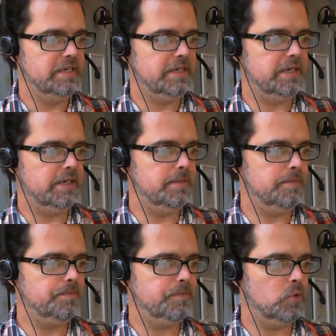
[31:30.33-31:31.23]

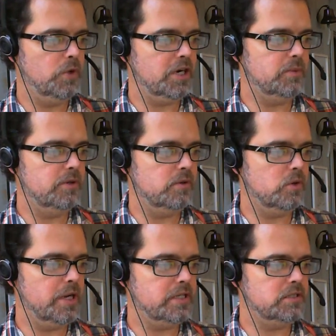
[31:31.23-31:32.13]
where can we
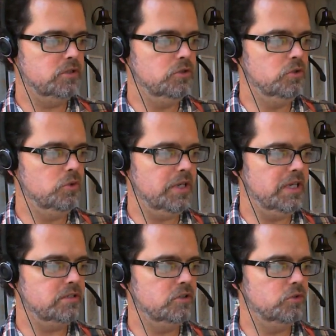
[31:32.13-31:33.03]
request new
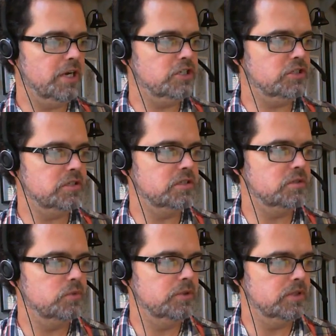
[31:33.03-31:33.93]

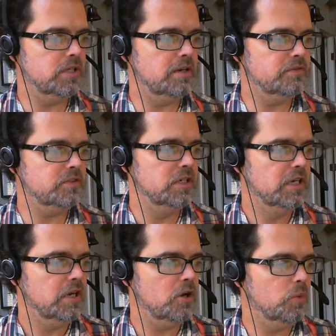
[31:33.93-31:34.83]
integrations? We would love
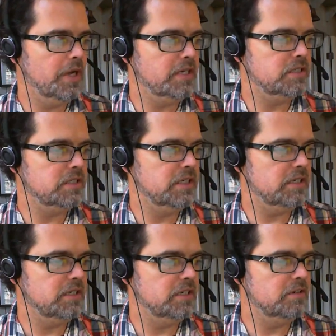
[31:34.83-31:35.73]
a way to
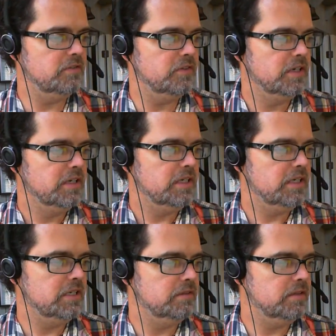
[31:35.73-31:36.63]
get Give
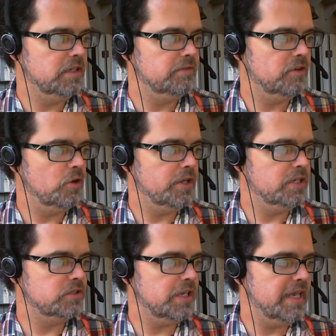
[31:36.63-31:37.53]
info
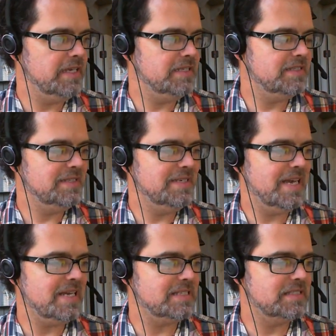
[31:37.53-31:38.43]
into
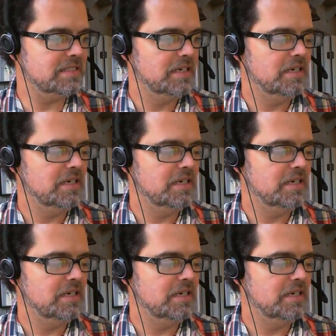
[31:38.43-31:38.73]
ACS.